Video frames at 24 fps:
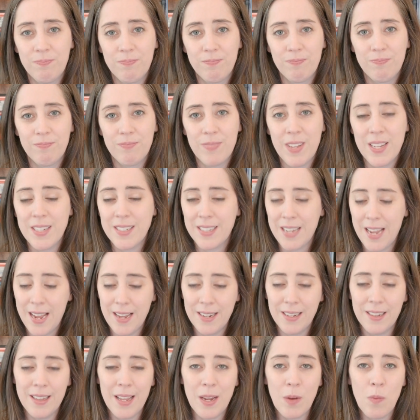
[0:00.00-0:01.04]
It's kind
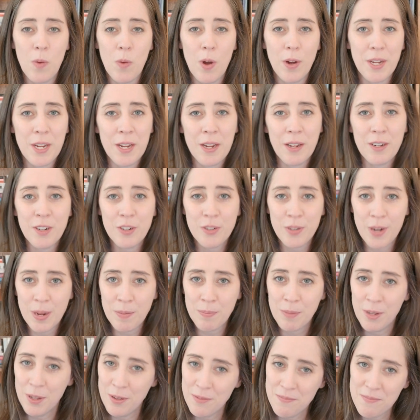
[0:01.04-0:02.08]
of like walking on a
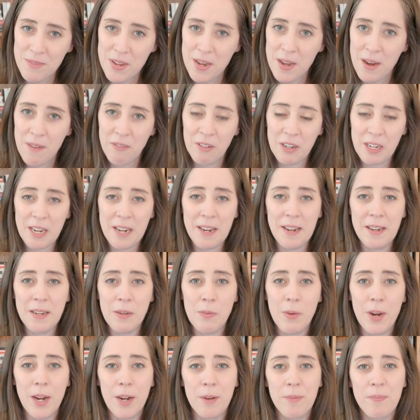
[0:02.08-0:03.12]
treadmill. You never get
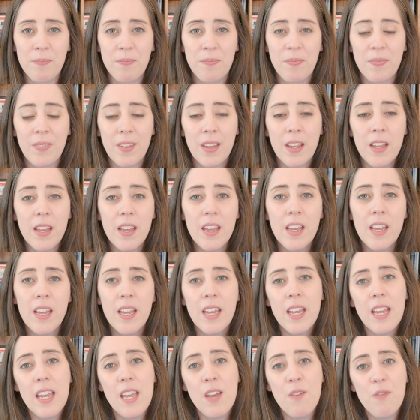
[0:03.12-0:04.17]
anywhere.
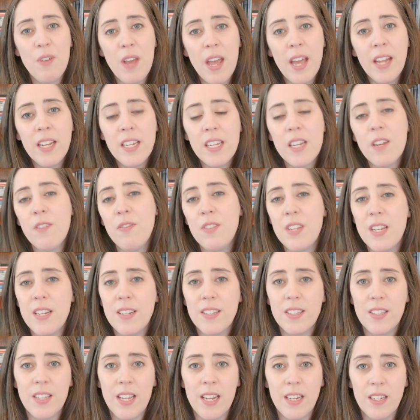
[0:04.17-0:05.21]
If any of these
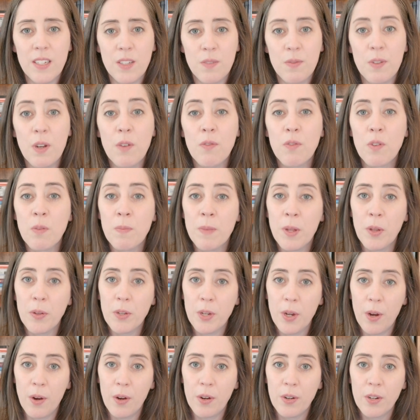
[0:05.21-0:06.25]
things feel
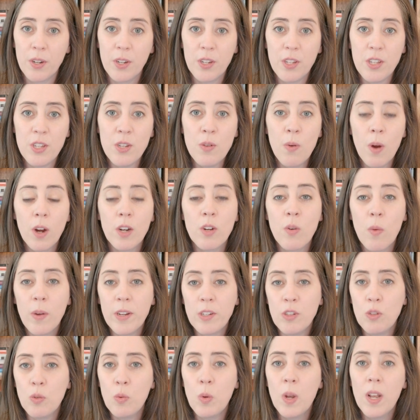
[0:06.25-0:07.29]
familiar, you are going
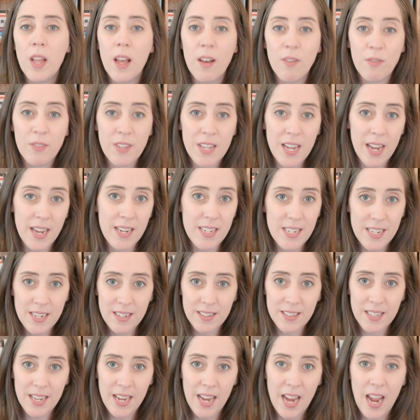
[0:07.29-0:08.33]
to love the ideas
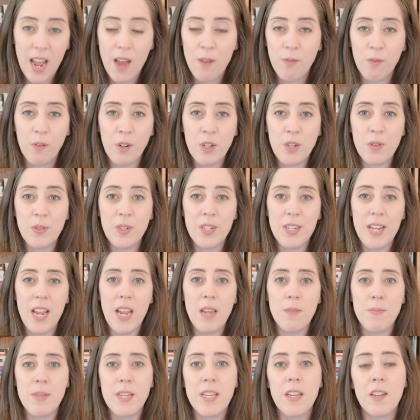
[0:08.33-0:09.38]
that I have for you today,
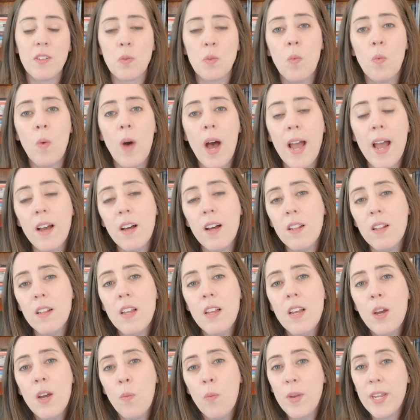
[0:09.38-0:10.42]
because while
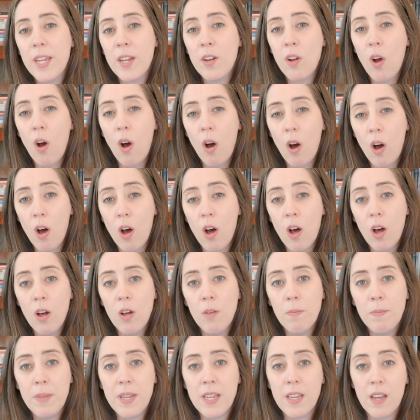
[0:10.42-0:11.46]
we can all
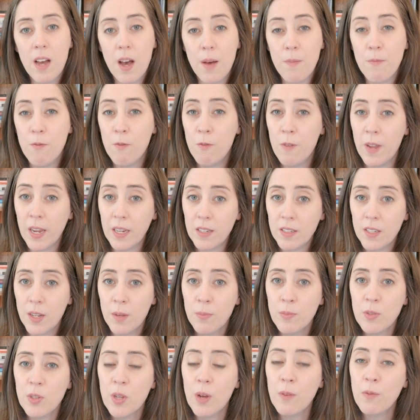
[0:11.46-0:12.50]
become
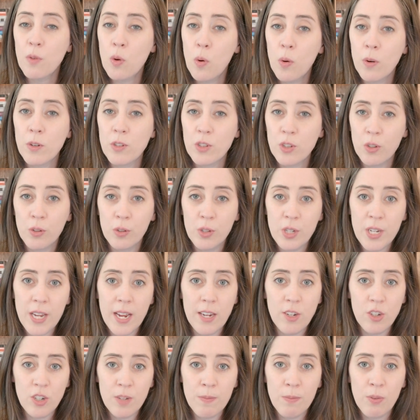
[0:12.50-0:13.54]
victims of course
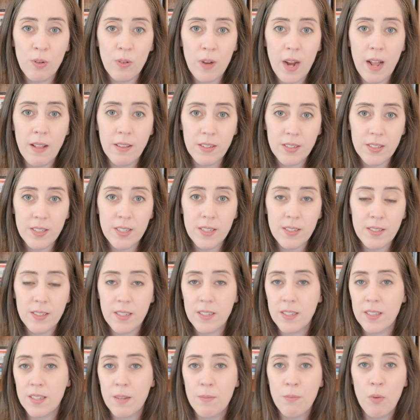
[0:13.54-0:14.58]
creation paralysis at
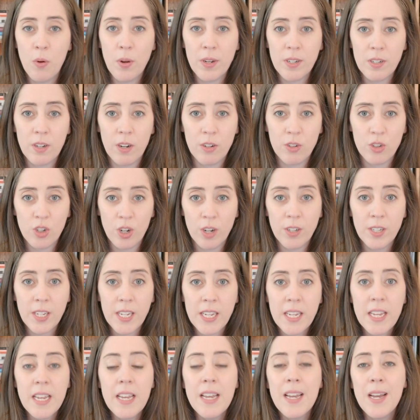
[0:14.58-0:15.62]
some point in our
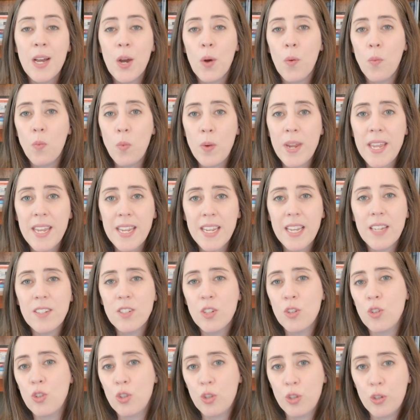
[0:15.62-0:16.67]
journey, we get to
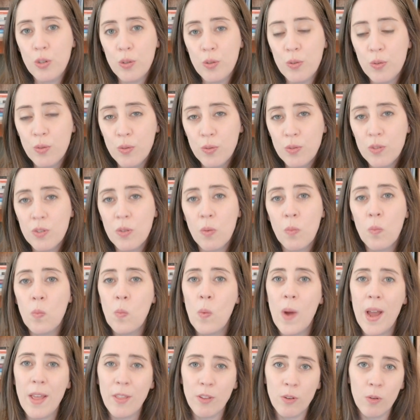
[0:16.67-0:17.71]
choose
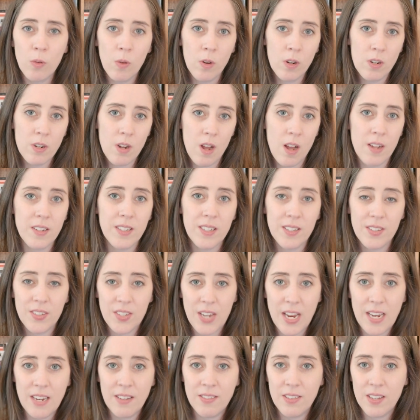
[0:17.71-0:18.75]
whether or not to
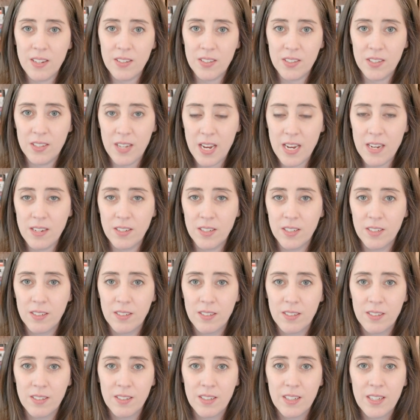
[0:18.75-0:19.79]
stay in this state.
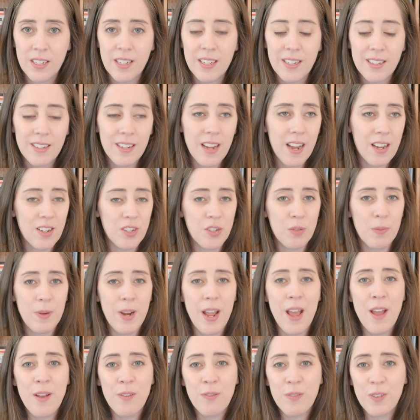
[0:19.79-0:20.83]
Gosh, when
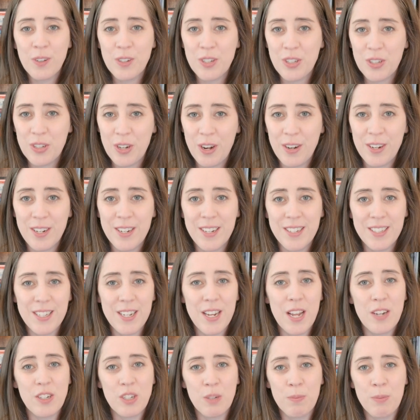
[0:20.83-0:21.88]
I first started as an
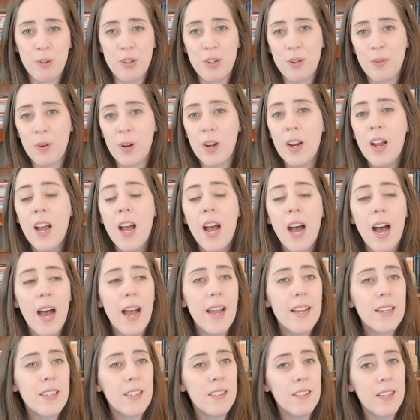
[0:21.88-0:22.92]
entrepreneur,
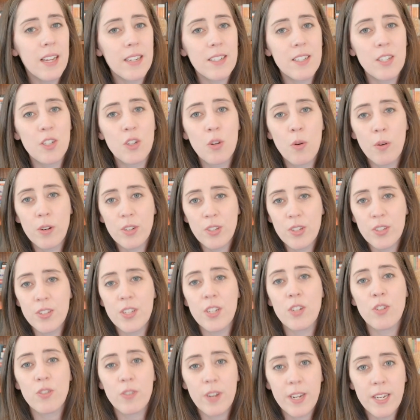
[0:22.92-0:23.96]
I collected courses
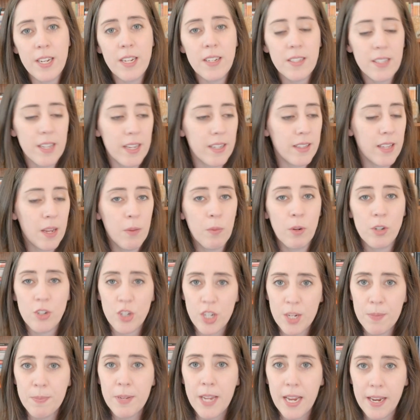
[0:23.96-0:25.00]
and trainings like they were
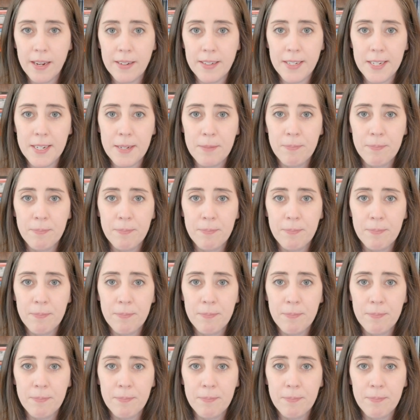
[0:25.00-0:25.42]
cheap candy.